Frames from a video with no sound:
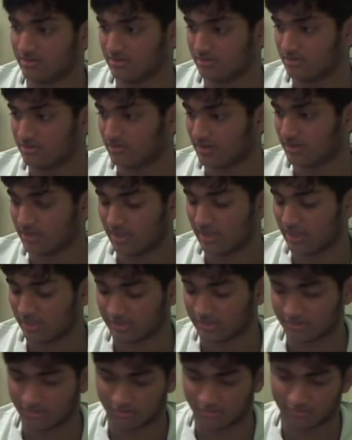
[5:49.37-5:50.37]
trying to like
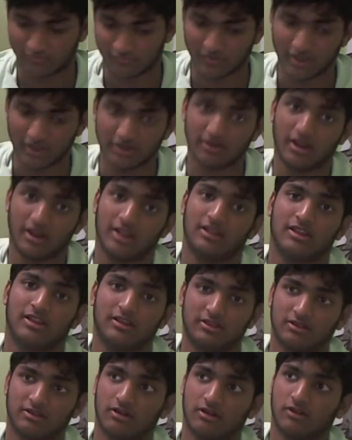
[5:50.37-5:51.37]
Darth Vader, act like
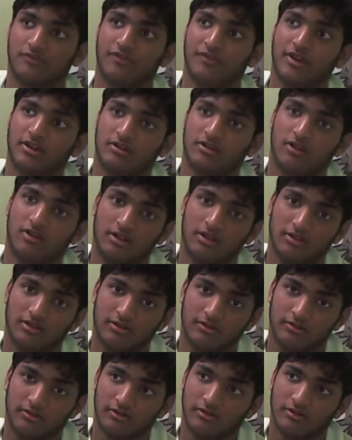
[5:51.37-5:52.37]
Darth Vader on
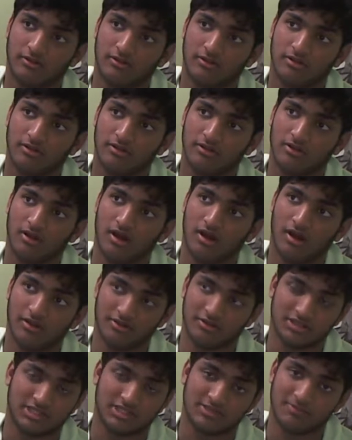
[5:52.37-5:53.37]
the
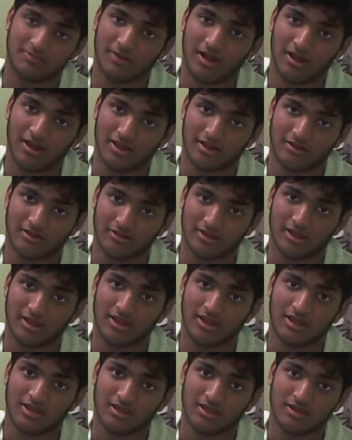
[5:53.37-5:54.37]
spot,
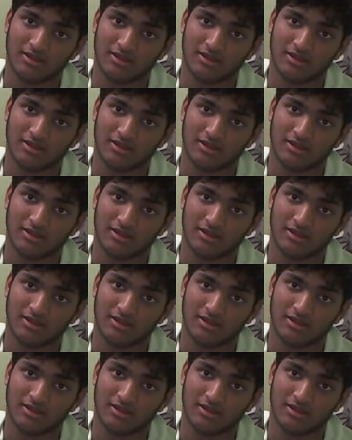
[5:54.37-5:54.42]
okay?